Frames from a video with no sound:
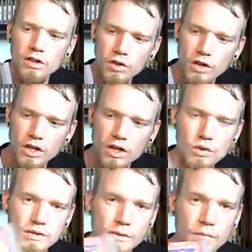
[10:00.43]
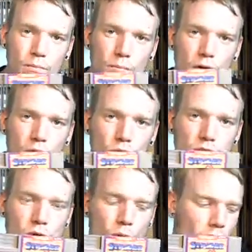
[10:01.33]
You get to use a pretty cool
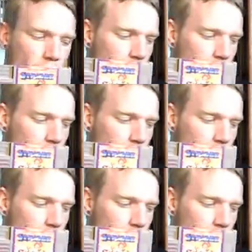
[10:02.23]
sword.